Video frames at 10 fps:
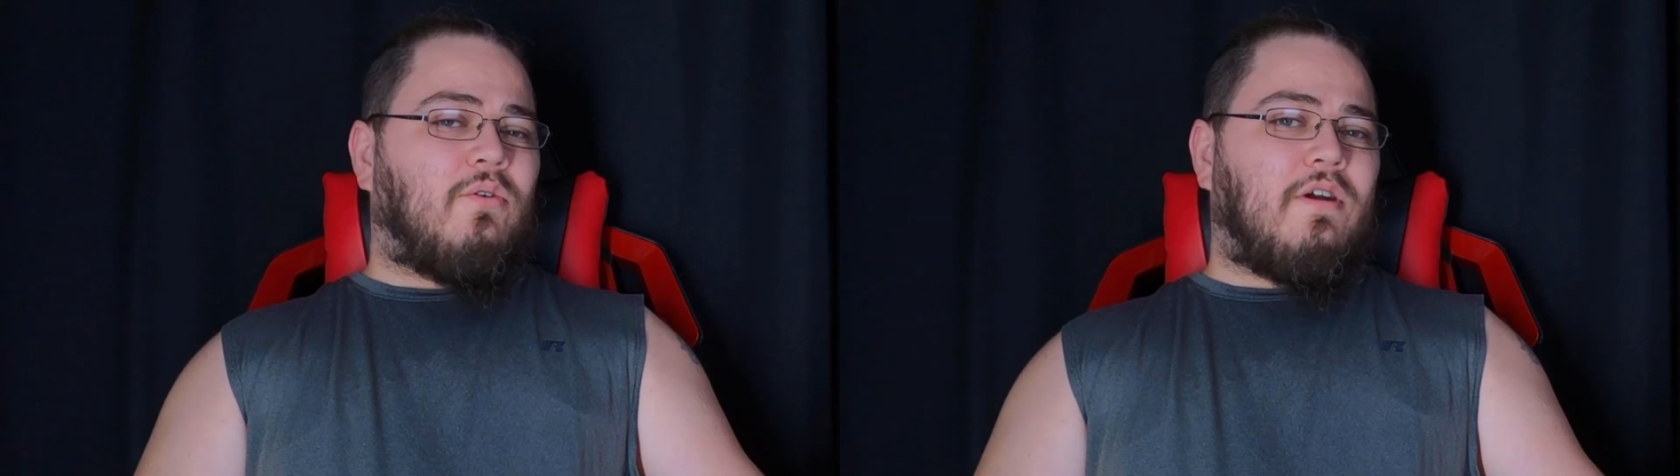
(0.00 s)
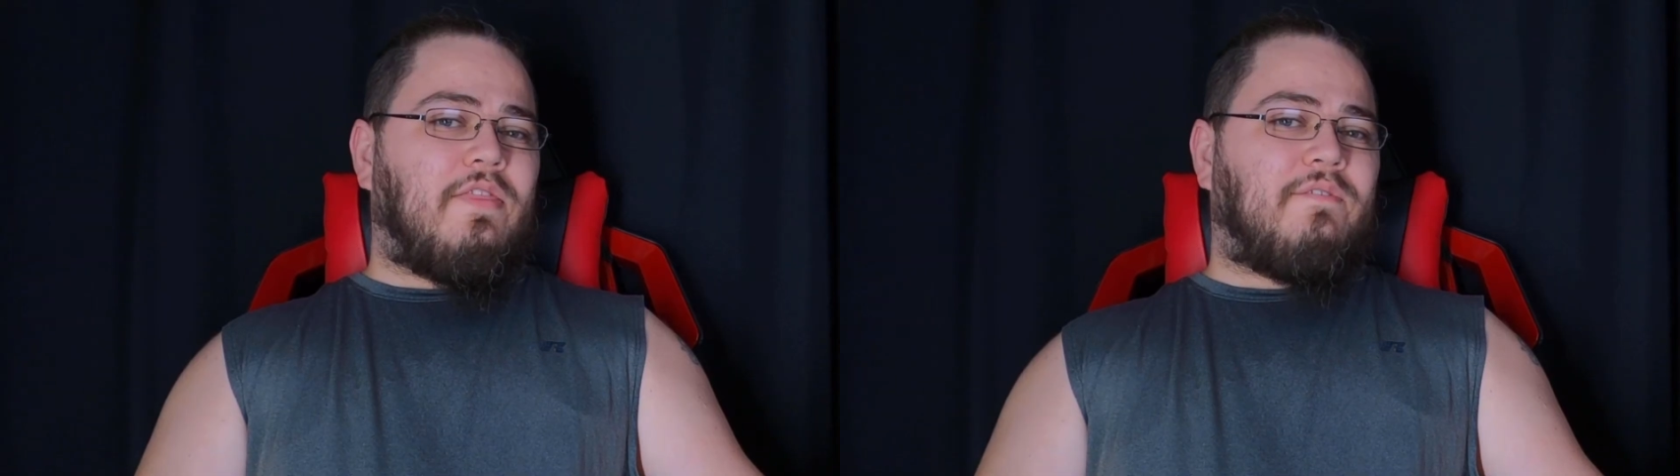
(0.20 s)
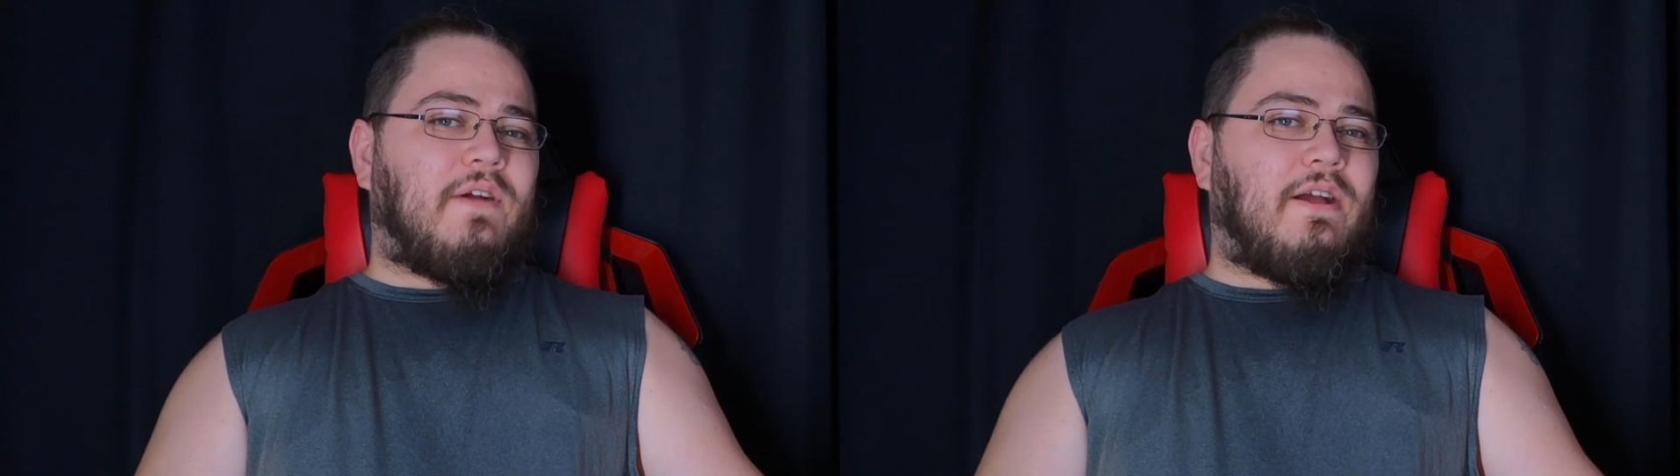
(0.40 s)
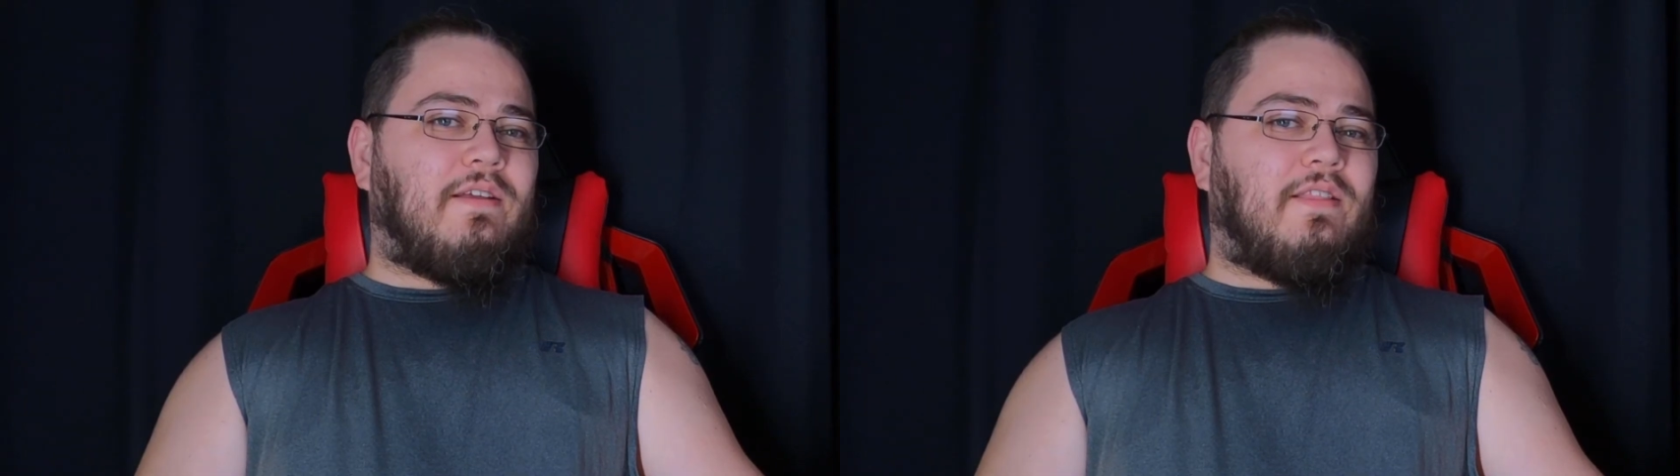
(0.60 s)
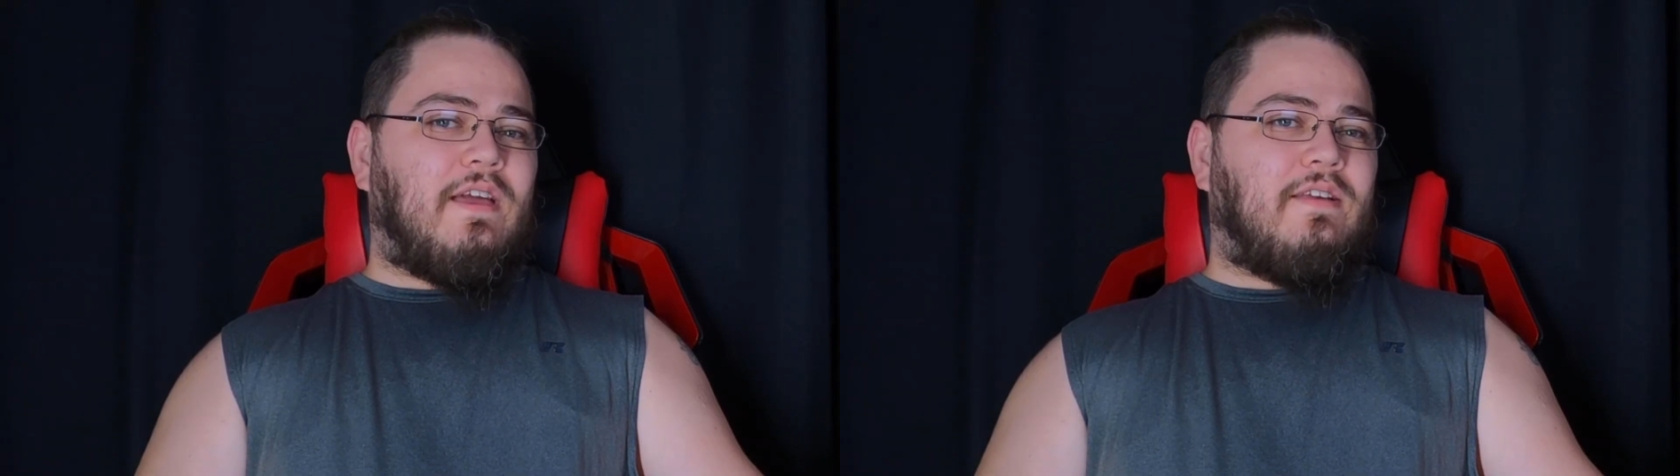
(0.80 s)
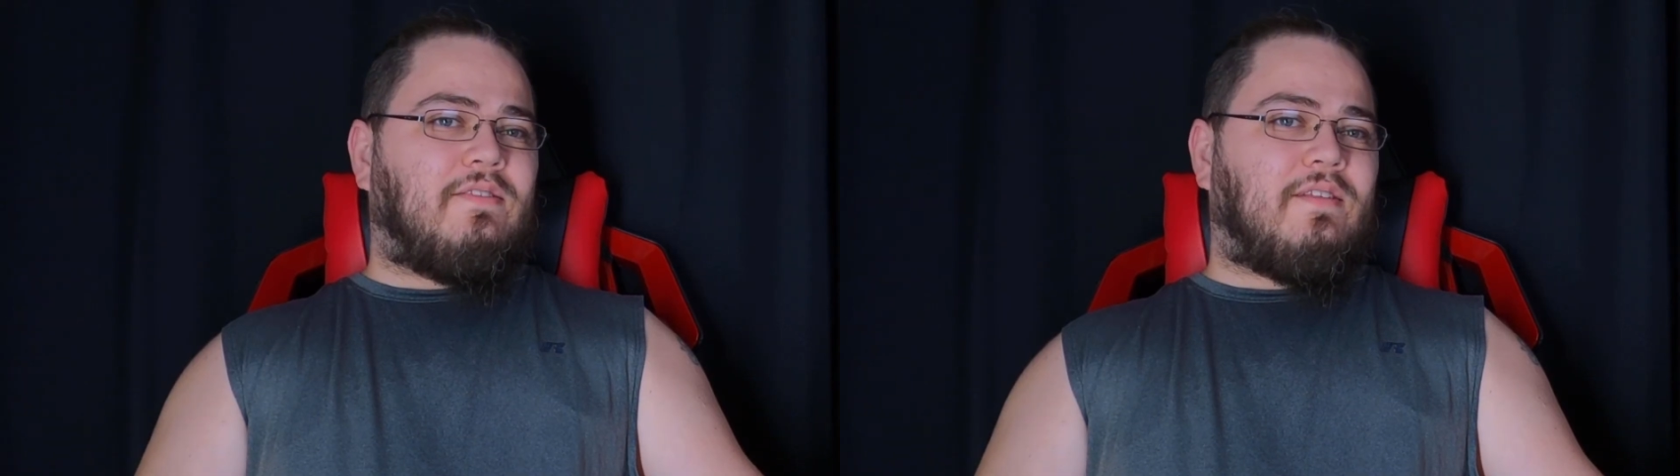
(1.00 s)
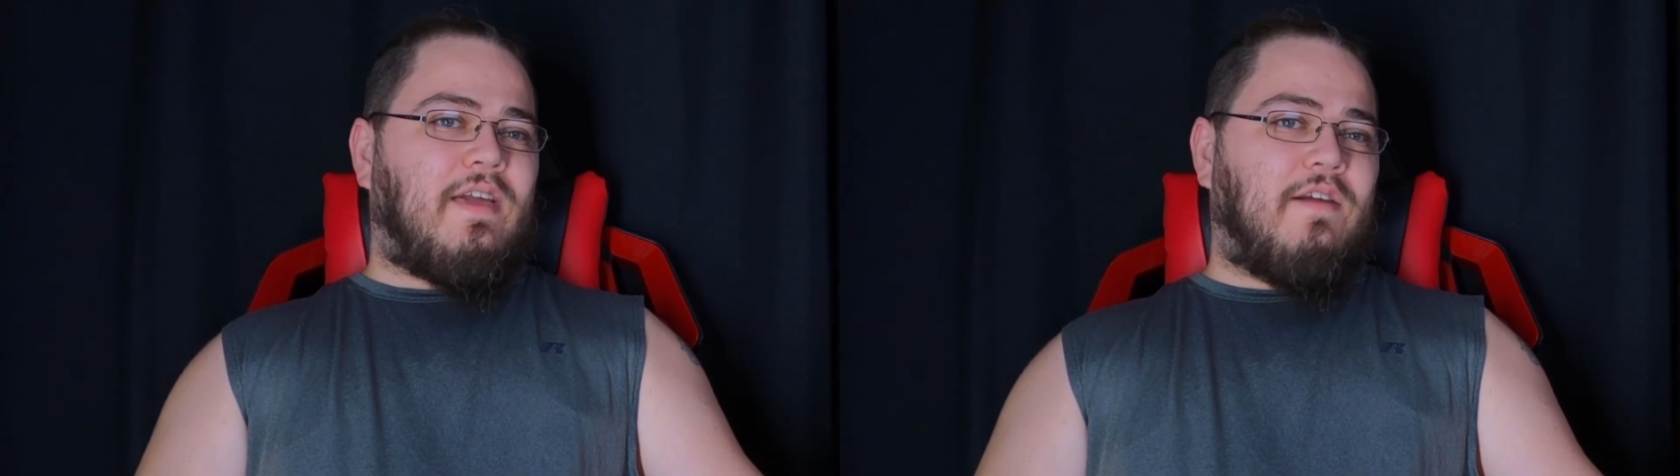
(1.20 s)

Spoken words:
Or at the very least,